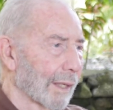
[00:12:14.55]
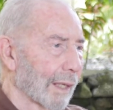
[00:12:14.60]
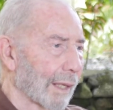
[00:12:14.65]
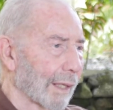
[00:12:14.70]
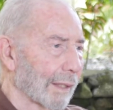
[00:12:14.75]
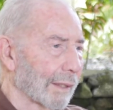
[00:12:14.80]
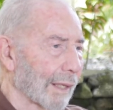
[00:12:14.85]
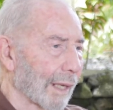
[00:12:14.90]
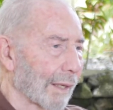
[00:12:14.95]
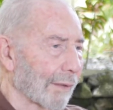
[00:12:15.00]

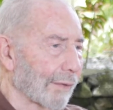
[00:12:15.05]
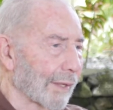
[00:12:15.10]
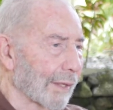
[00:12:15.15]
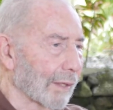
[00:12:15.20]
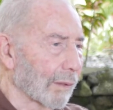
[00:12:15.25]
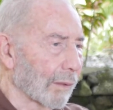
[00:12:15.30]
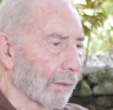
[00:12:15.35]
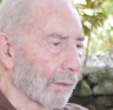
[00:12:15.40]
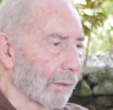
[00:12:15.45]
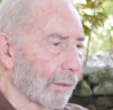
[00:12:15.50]
And I think
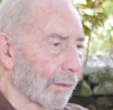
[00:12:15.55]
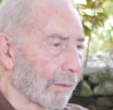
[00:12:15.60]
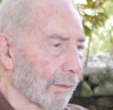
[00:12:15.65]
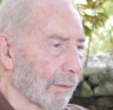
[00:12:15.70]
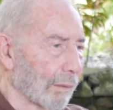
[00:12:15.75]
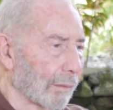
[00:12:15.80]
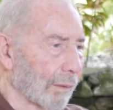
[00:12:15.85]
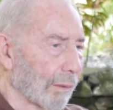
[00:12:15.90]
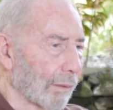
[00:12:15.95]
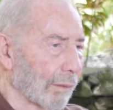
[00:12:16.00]

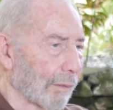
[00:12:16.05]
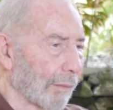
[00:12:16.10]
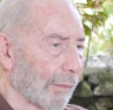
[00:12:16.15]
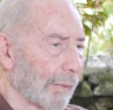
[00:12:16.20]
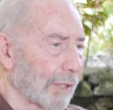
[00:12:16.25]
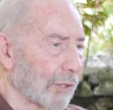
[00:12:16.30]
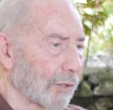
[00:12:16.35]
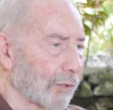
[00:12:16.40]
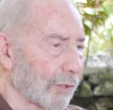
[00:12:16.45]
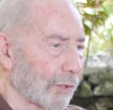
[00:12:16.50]
the
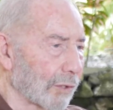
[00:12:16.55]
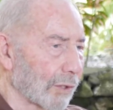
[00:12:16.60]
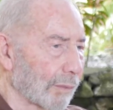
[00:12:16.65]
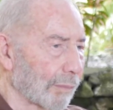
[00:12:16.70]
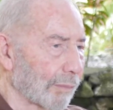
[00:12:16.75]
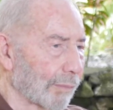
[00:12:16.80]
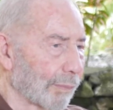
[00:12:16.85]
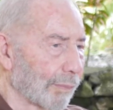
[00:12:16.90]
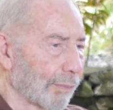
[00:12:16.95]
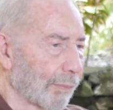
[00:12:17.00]
ministries in
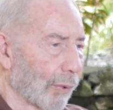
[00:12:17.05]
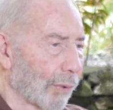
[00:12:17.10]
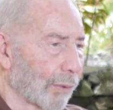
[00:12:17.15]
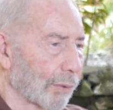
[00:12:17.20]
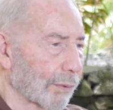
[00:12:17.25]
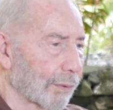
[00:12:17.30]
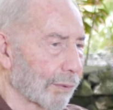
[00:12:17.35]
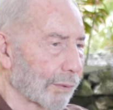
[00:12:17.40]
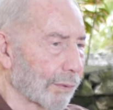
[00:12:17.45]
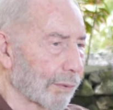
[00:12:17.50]
both
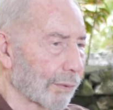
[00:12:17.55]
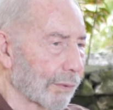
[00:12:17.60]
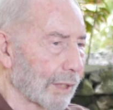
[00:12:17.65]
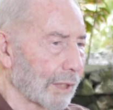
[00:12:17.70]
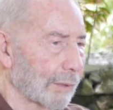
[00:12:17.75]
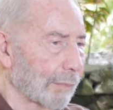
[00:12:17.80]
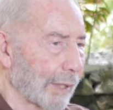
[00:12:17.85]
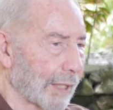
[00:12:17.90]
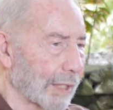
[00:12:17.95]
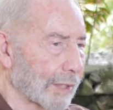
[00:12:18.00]
these
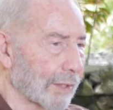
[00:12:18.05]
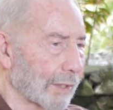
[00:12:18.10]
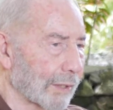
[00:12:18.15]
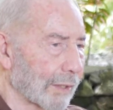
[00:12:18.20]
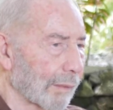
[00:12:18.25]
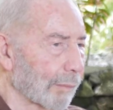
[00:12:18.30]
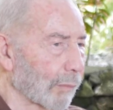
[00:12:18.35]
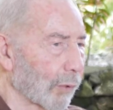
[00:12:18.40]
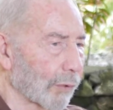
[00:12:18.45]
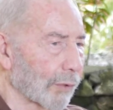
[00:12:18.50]
places
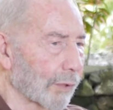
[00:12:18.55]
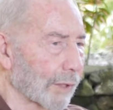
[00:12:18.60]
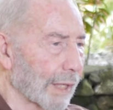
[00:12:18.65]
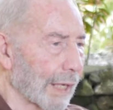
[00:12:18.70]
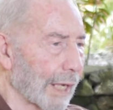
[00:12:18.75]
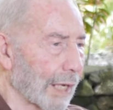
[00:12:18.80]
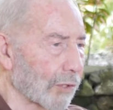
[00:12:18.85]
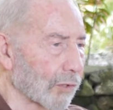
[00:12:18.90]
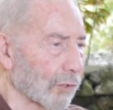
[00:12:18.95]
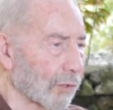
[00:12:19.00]
and both
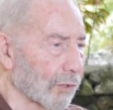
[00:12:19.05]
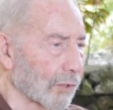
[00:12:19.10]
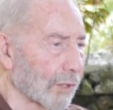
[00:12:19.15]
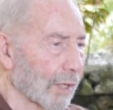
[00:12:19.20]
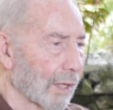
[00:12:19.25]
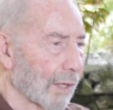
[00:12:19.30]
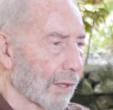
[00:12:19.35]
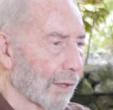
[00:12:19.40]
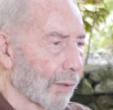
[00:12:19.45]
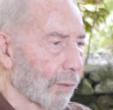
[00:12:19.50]
occasions
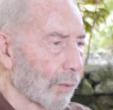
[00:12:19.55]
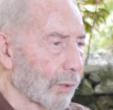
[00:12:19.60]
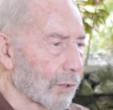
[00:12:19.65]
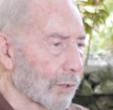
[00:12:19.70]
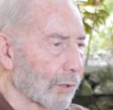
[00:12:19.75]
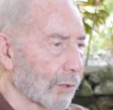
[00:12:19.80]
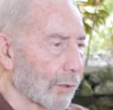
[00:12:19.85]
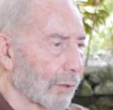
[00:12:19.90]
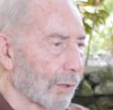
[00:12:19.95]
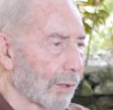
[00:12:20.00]
was
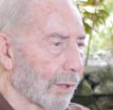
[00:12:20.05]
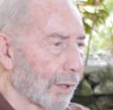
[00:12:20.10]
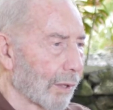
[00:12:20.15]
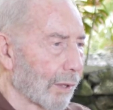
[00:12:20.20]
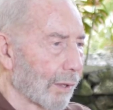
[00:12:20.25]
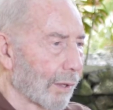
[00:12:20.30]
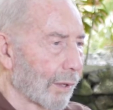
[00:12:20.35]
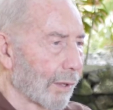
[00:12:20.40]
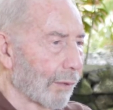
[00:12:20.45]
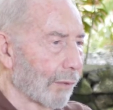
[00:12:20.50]

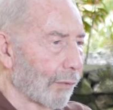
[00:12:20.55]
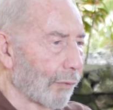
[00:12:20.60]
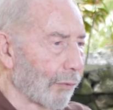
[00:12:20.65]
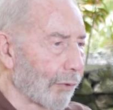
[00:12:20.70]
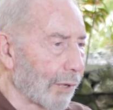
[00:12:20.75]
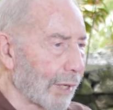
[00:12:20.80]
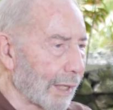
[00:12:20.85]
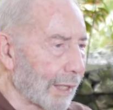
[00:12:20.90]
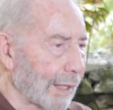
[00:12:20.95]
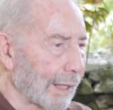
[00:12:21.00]

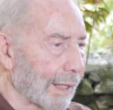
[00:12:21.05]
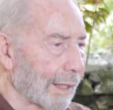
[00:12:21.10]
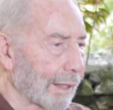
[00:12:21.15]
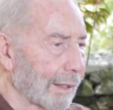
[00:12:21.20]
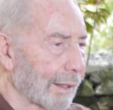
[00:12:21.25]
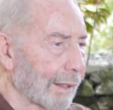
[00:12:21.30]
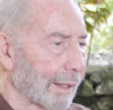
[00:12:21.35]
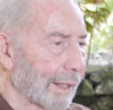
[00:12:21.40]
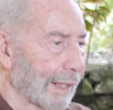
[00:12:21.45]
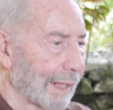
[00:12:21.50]
really
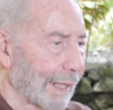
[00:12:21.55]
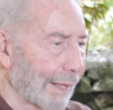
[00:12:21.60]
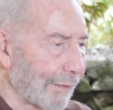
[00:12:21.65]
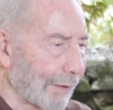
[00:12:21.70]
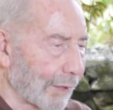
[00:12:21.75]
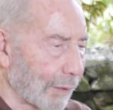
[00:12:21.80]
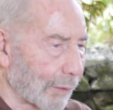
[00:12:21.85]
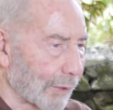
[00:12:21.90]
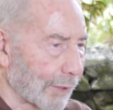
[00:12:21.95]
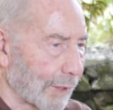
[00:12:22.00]

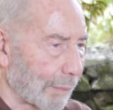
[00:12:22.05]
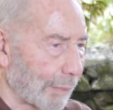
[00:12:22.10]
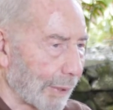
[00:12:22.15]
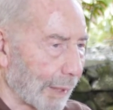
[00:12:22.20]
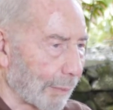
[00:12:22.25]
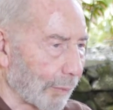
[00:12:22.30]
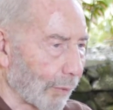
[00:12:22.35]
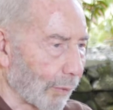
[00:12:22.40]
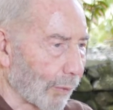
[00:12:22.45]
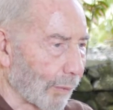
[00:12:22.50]
living with the
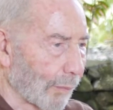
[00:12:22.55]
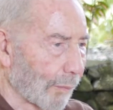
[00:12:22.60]
people,